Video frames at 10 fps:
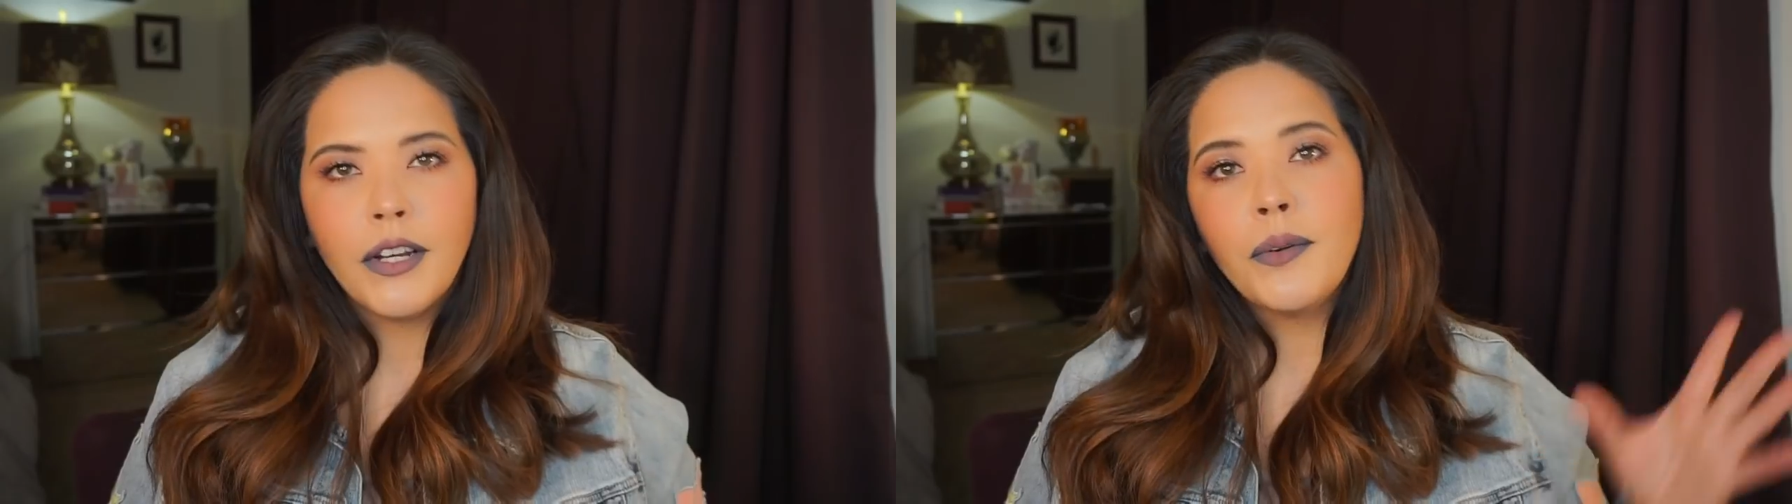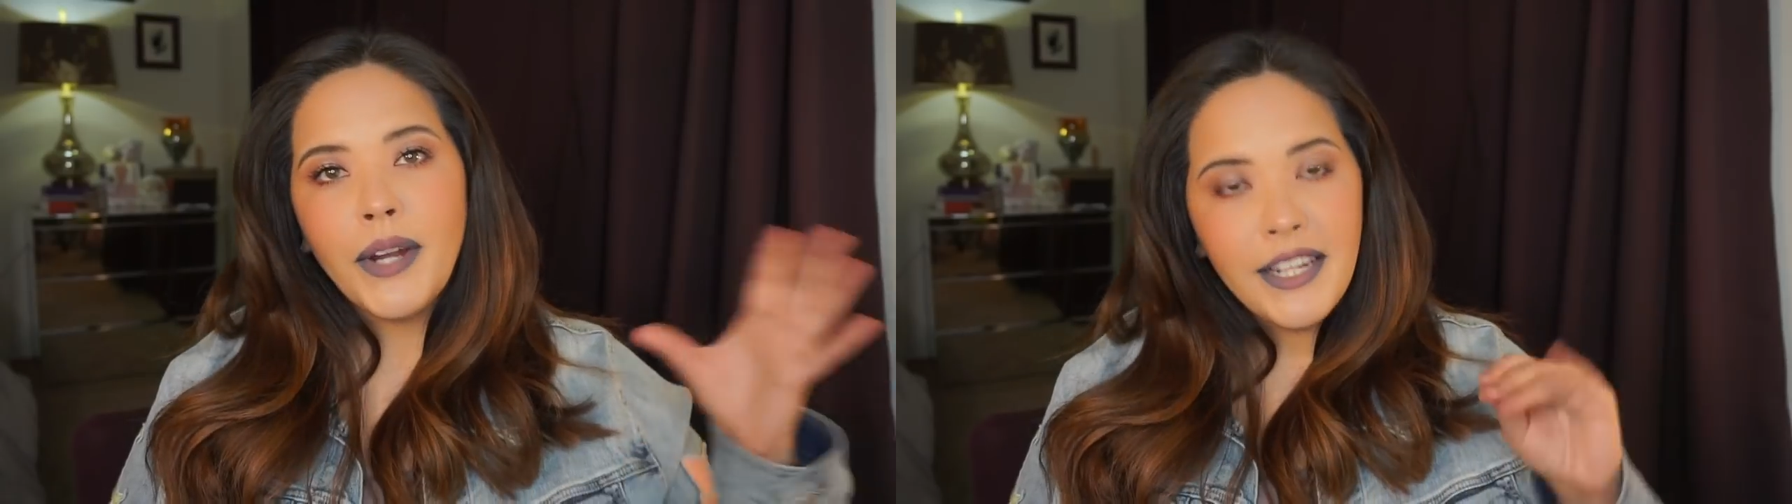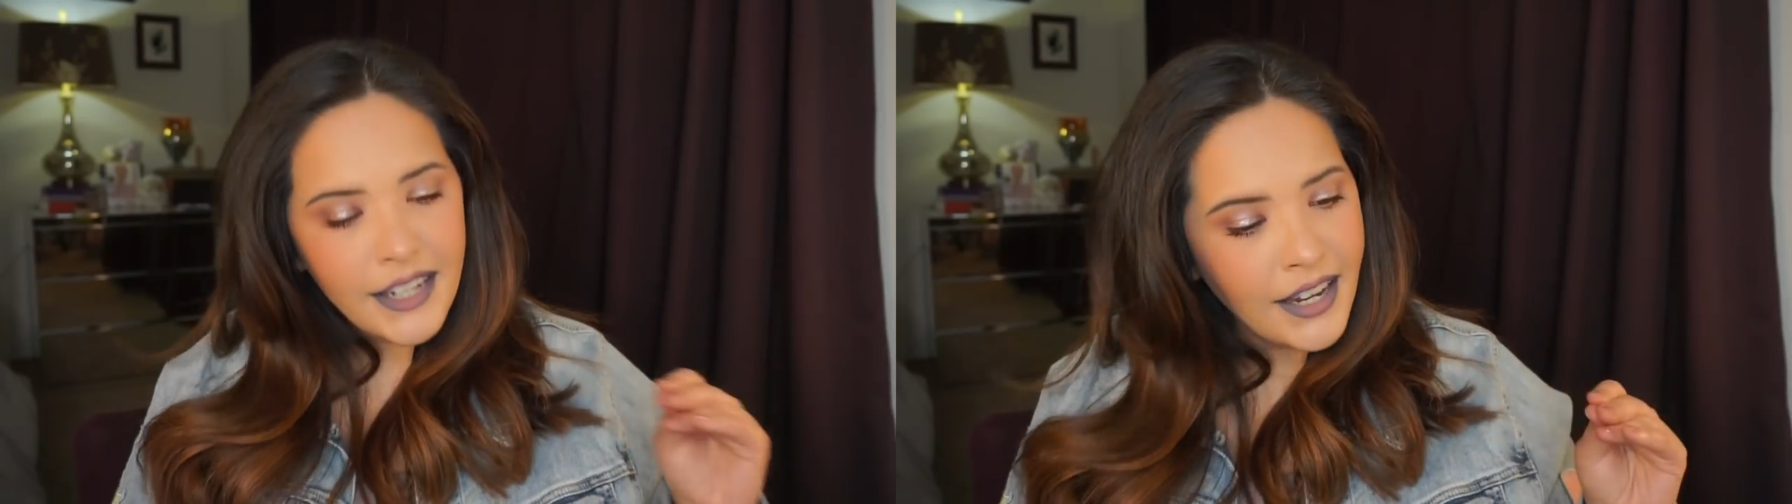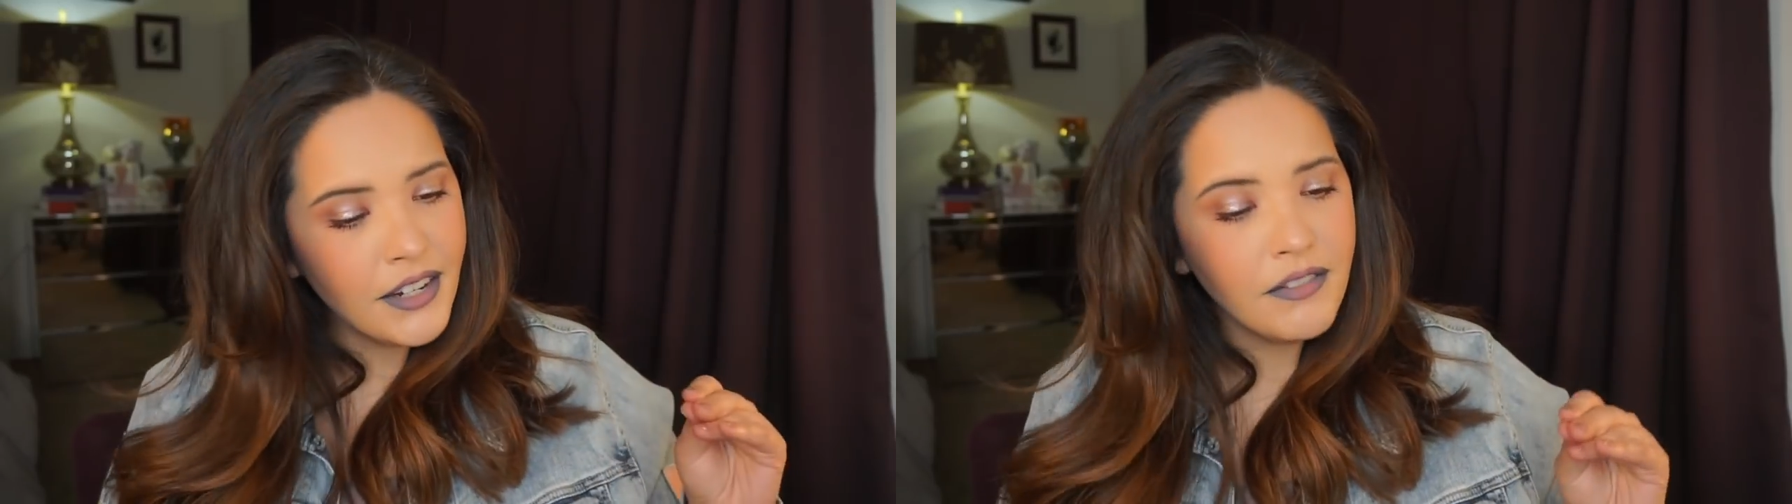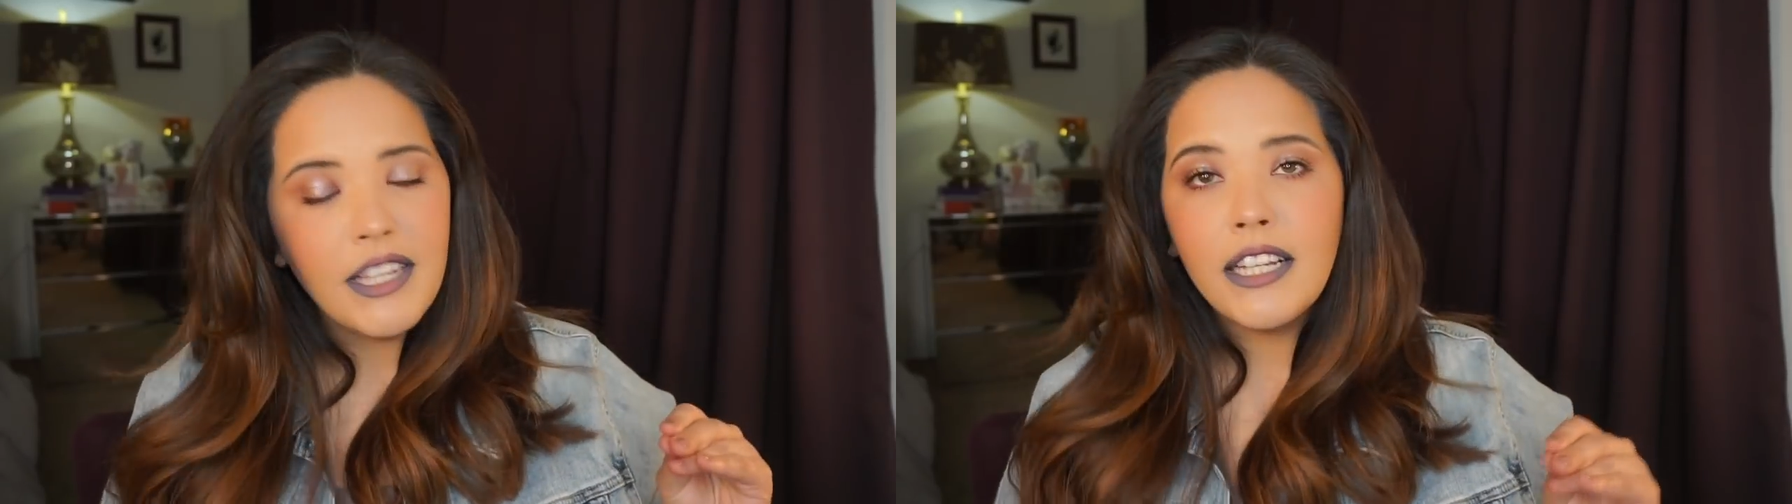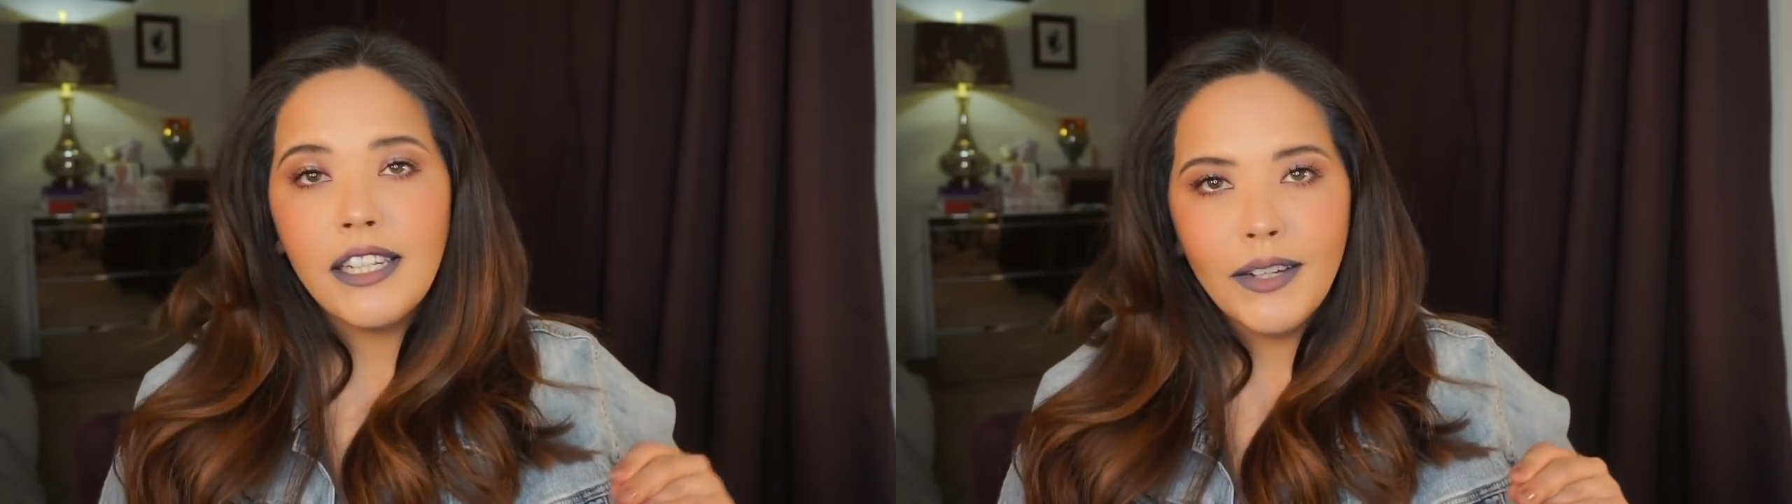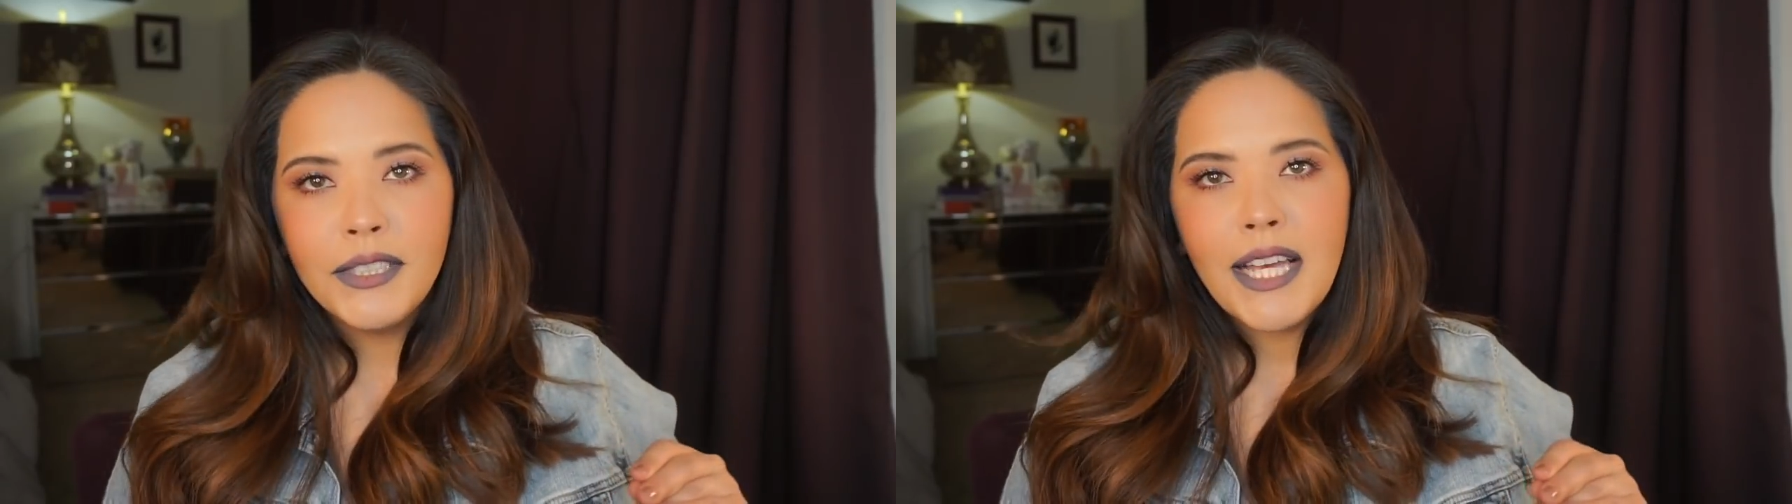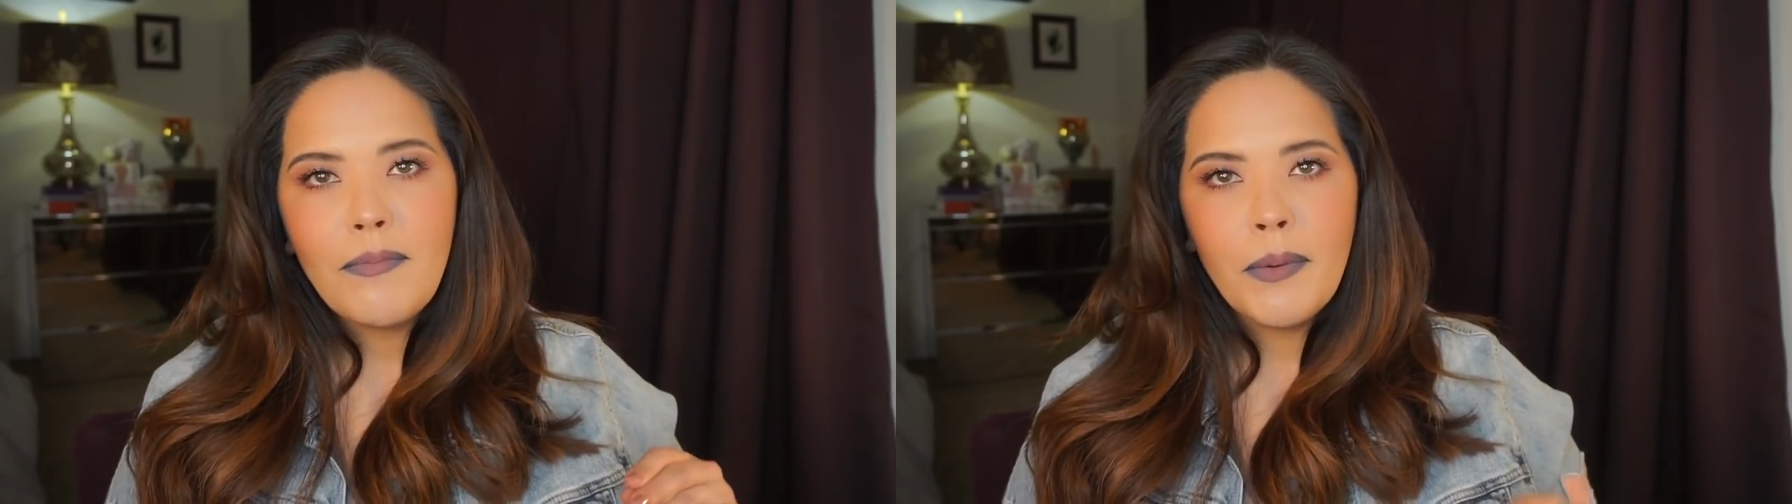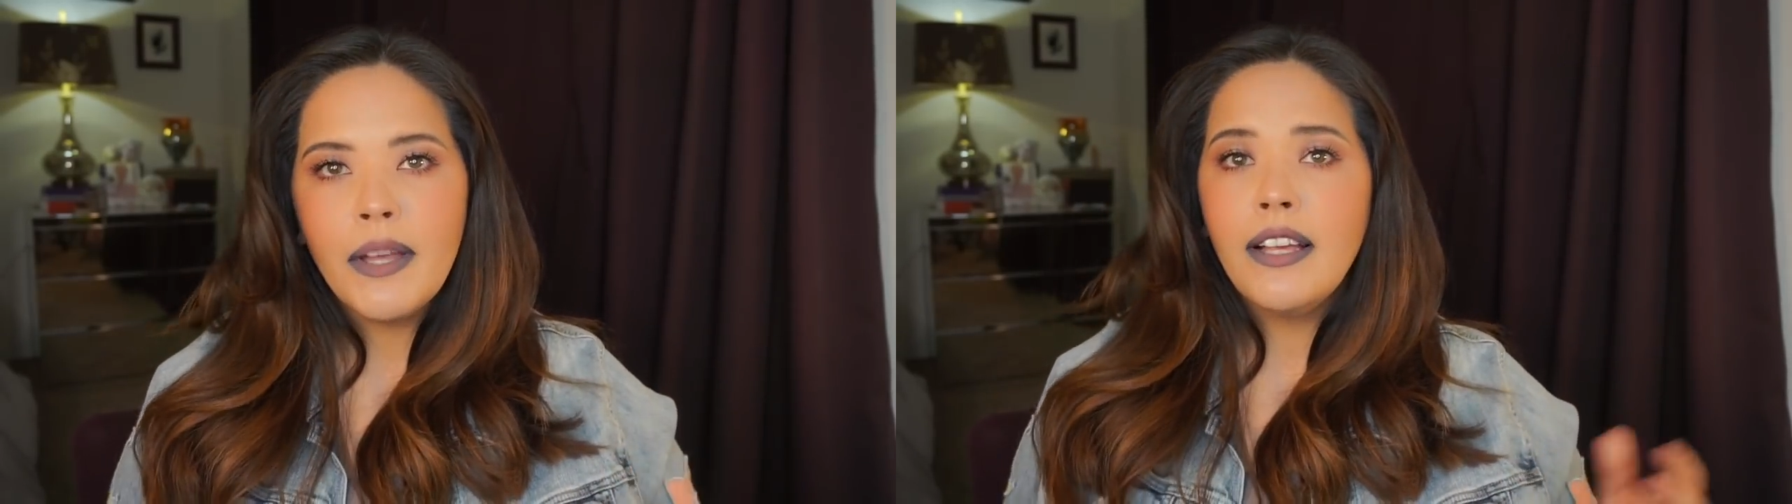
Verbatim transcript: Alright, end of the close-up.